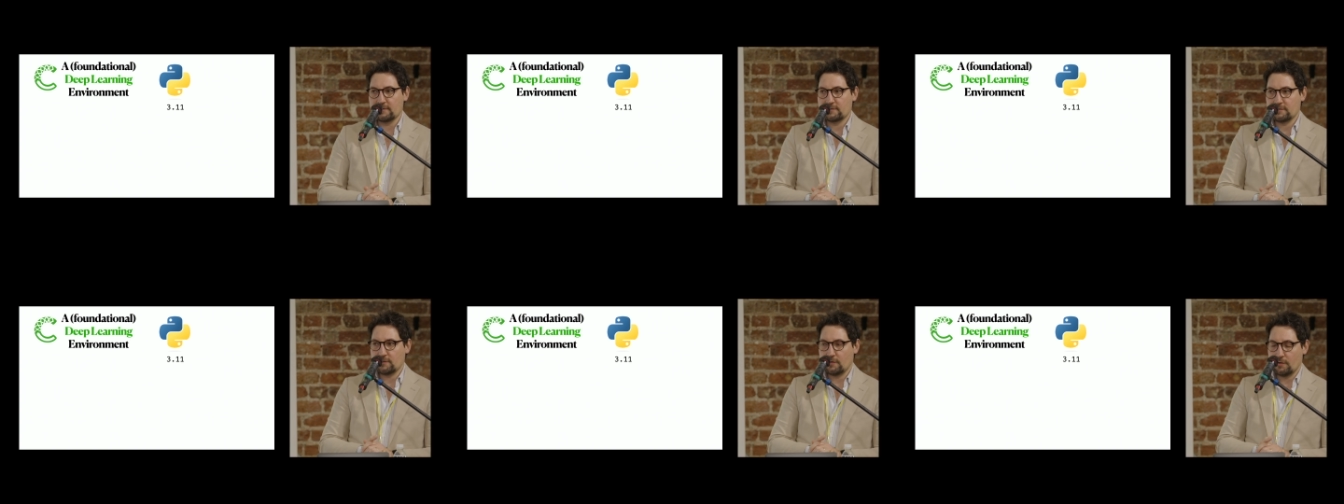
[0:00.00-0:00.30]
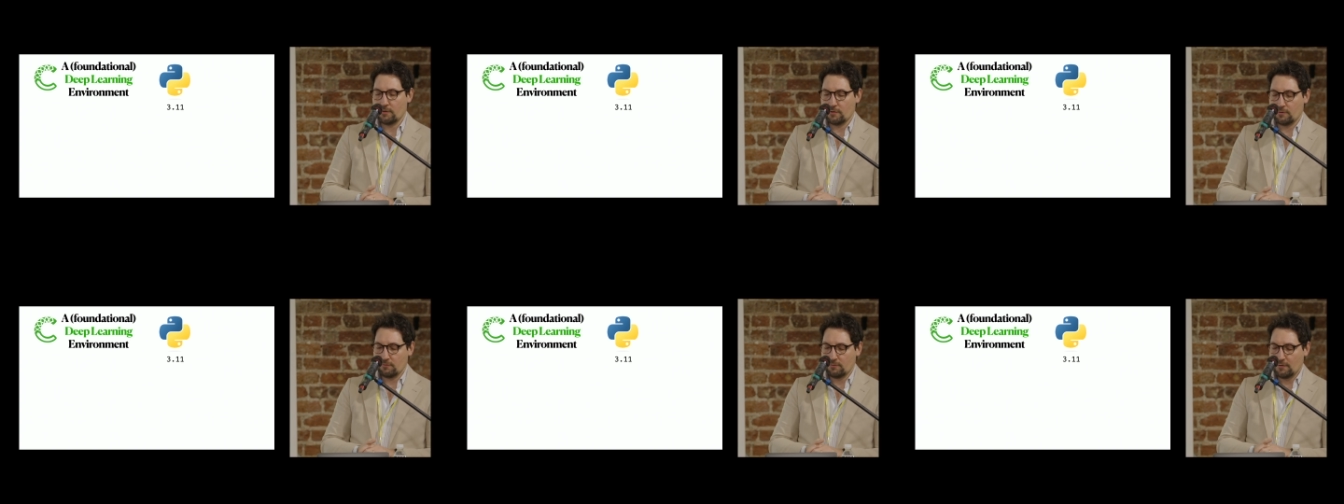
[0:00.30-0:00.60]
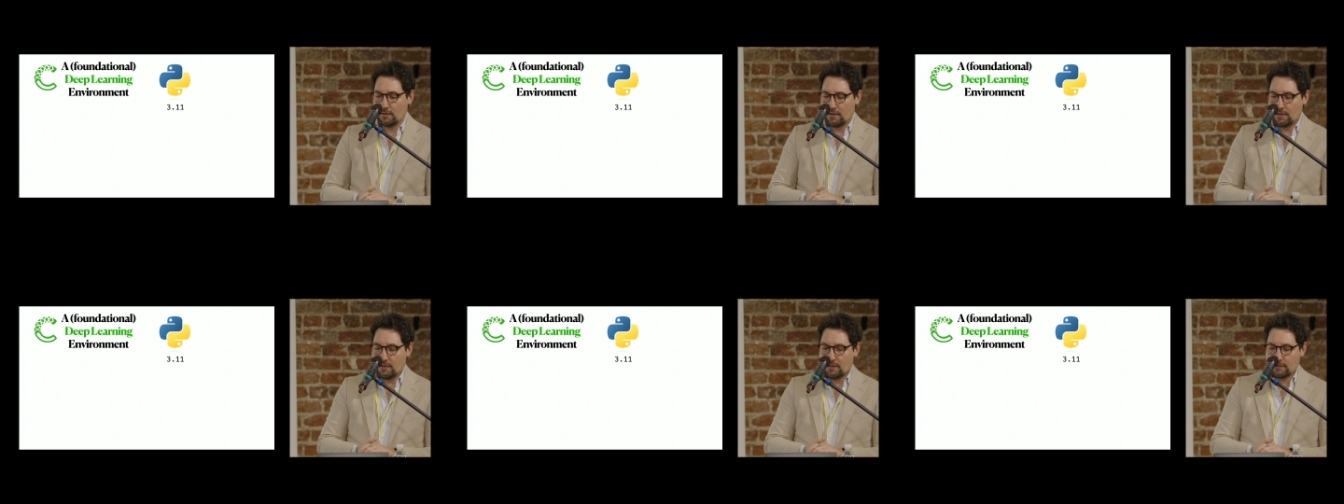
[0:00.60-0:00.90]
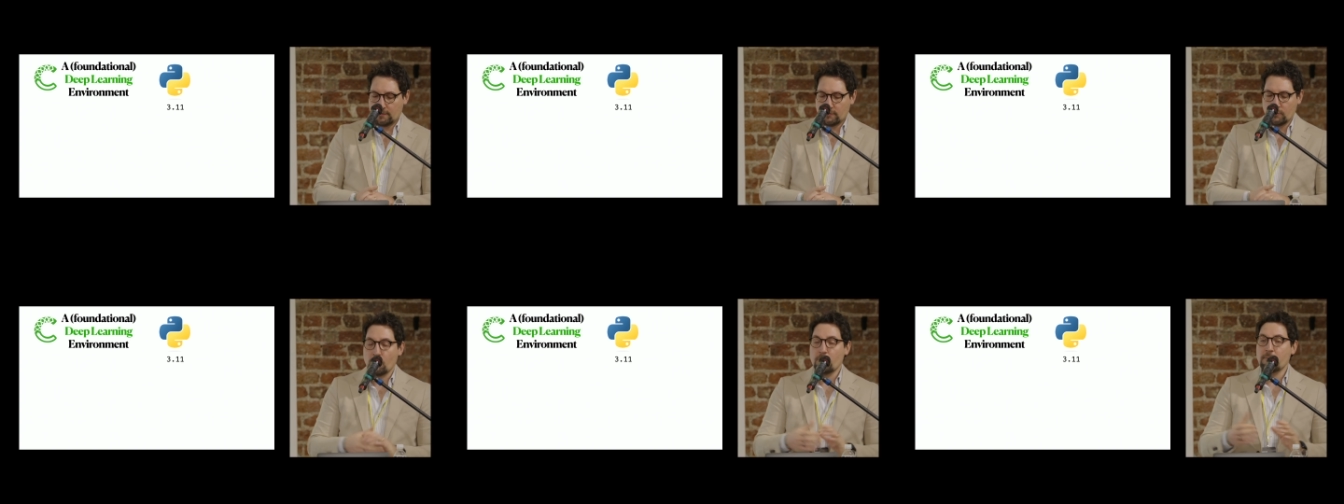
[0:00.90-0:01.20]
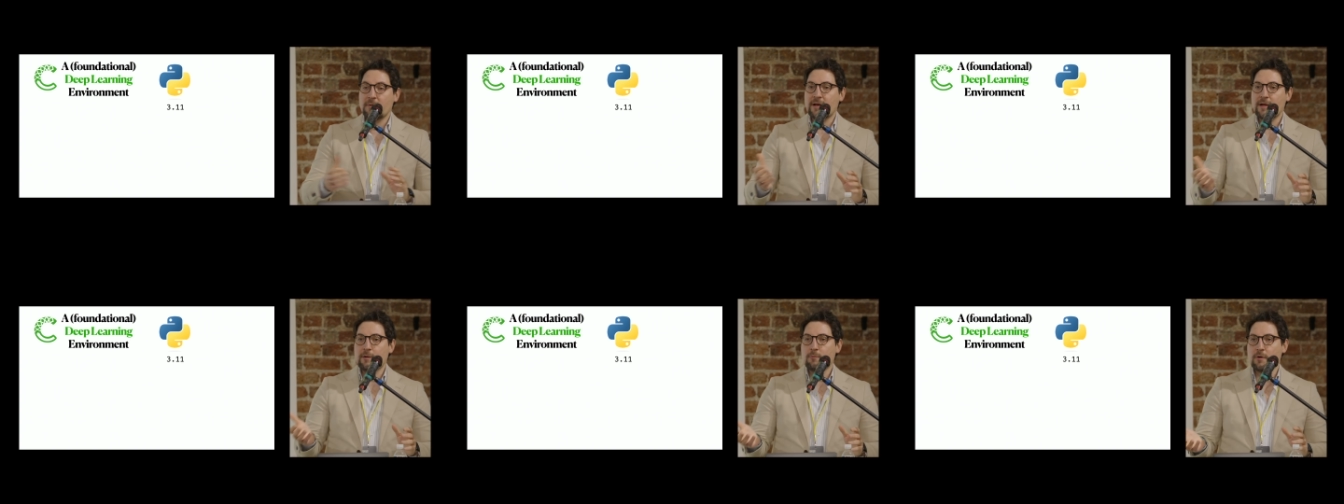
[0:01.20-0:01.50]
So
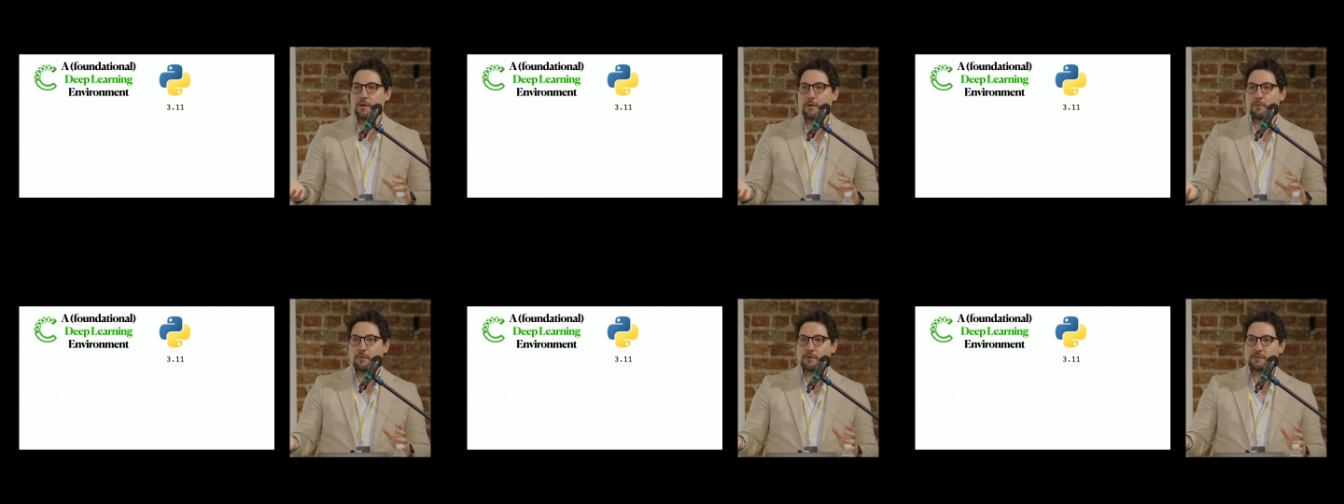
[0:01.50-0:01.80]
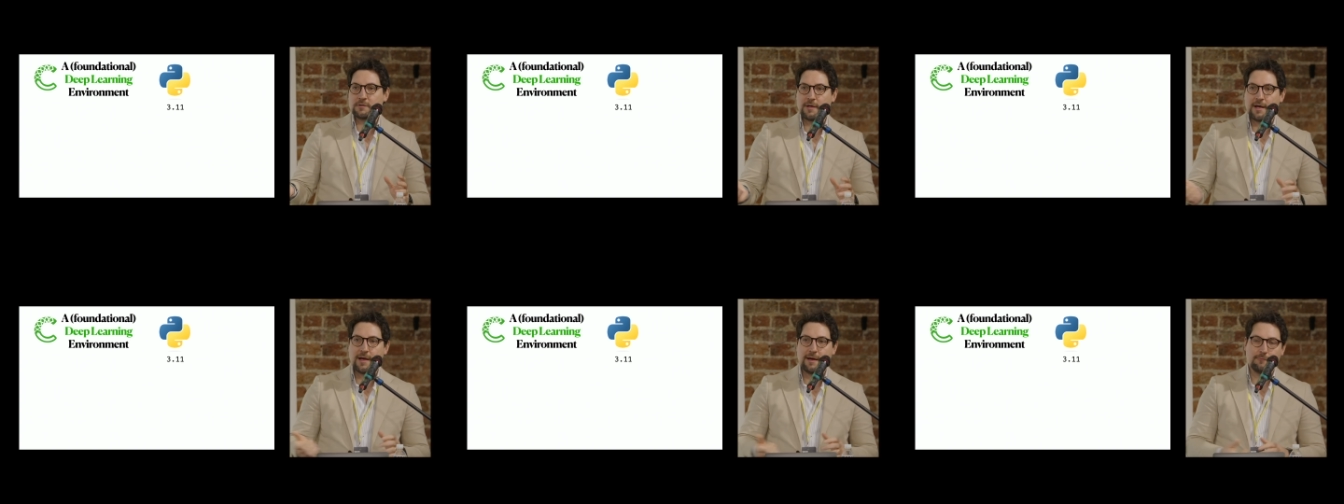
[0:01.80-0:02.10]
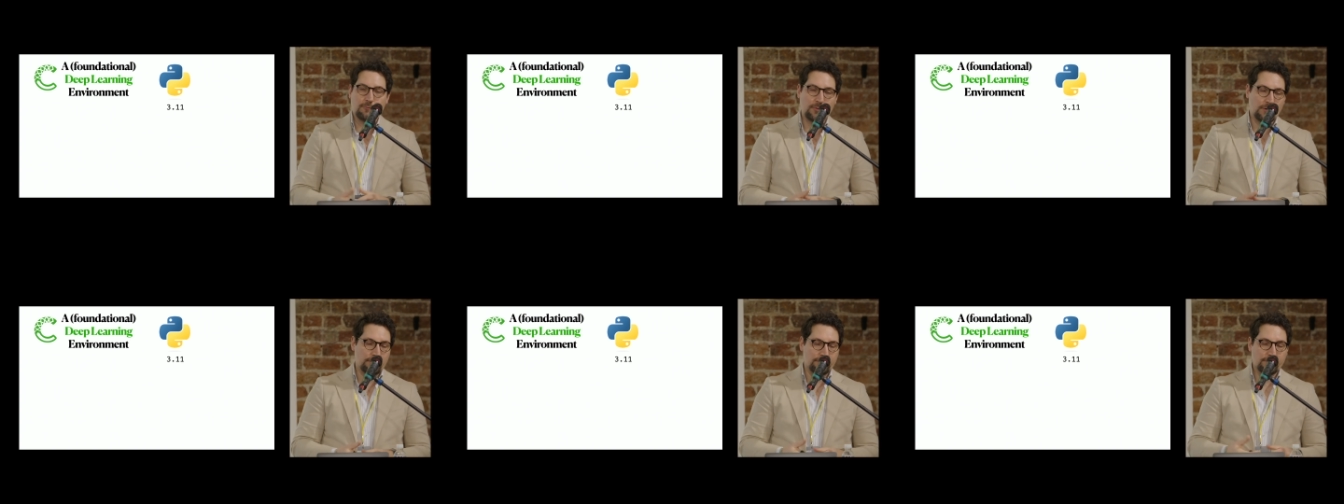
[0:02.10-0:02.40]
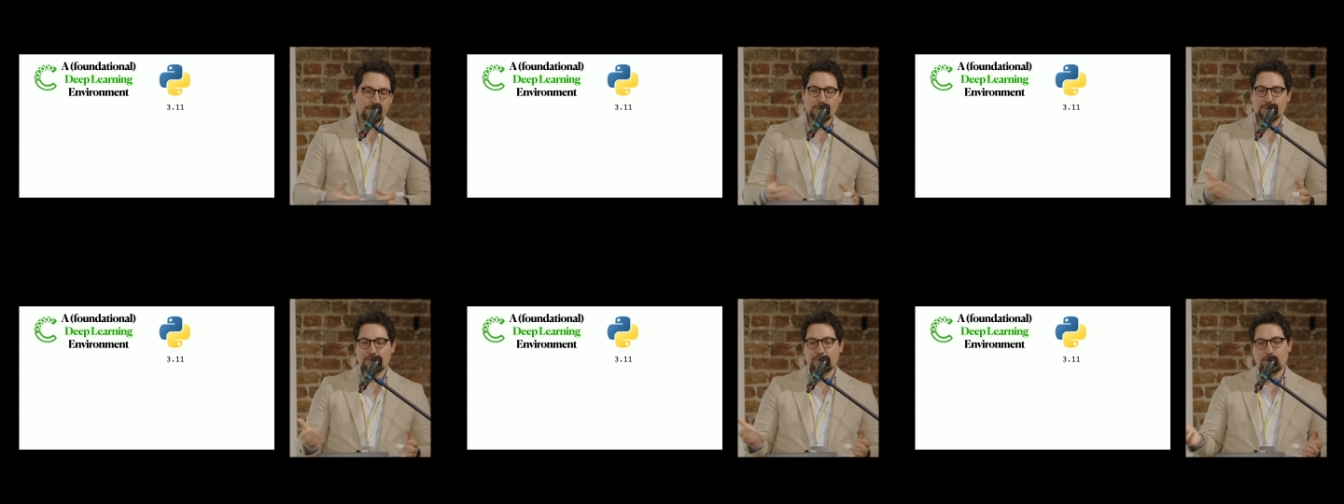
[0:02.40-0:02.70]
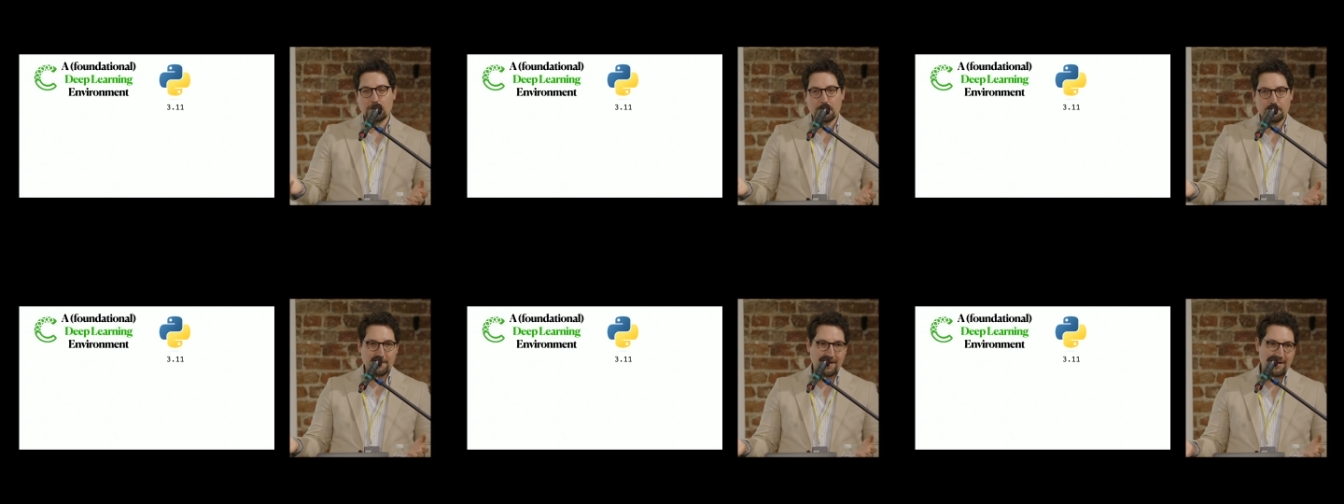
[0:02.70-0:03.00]
normally what you want to have, well, of course you
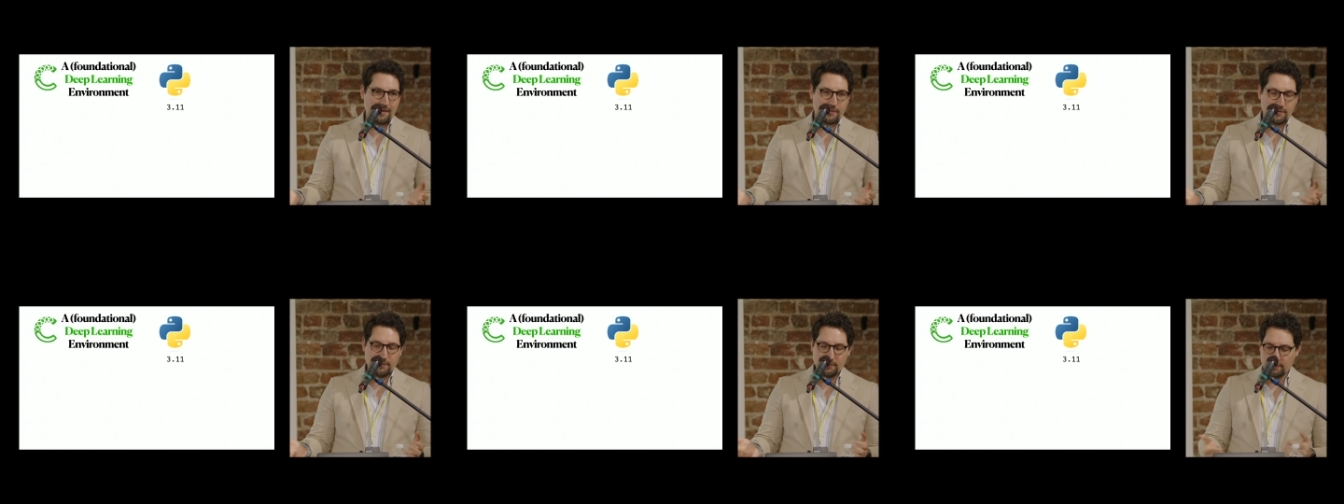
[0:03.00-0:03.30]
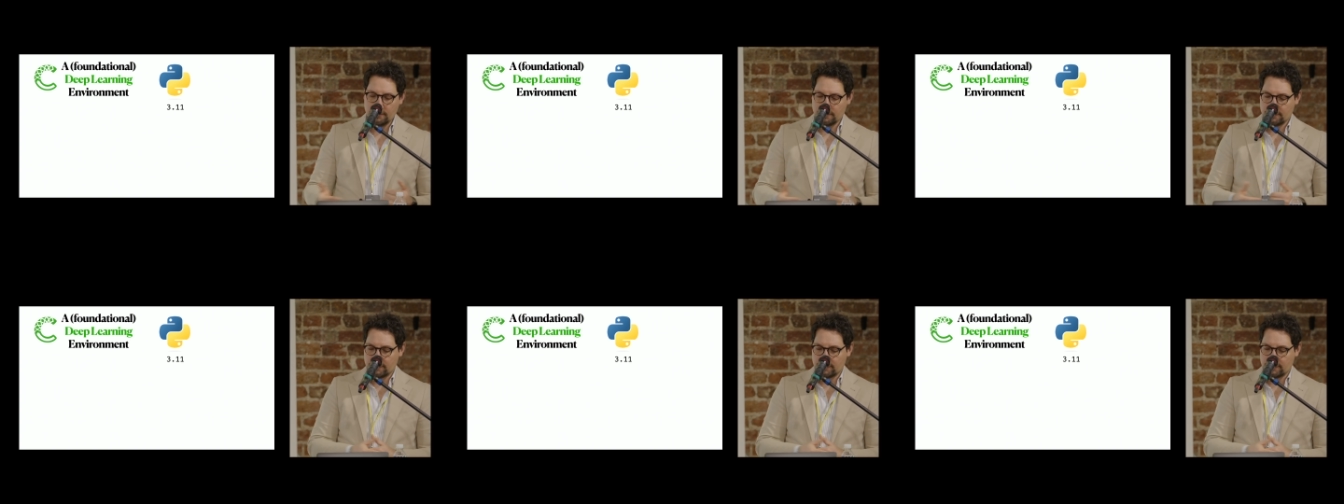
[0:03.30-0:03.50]
want Python.